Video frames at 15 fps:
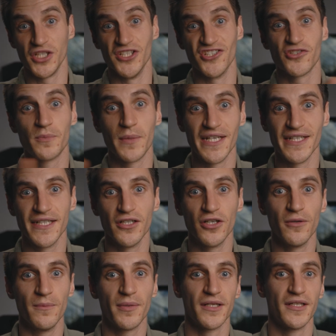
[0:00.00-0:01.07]
You can speed it
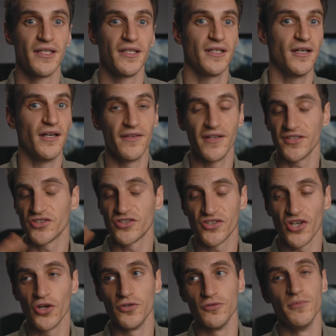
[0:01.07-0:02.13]
up, and that's
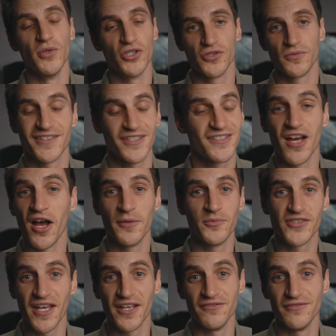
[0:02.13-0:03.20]
so much. It's a time
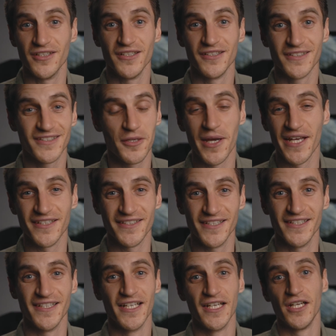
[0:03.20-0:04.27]
saver. It's
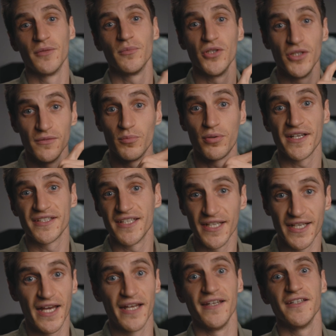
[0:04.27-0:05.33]
amazing. But you press it
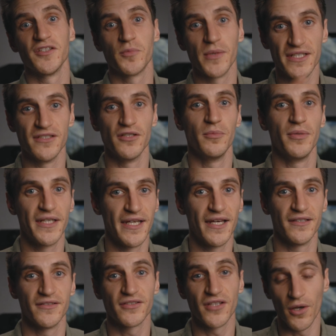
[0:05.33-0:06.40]
again and it speeds it up
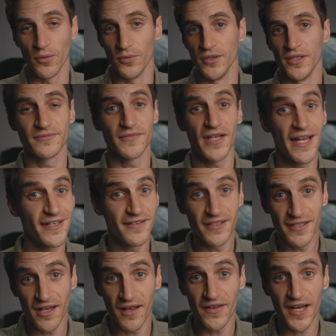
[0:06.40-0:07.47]
again. So
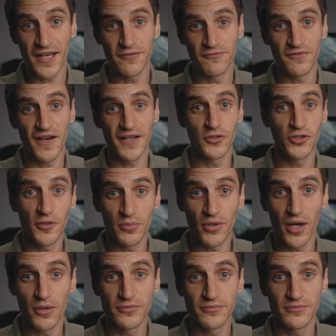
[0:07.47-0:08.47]
anything like that in Final Cut Pro?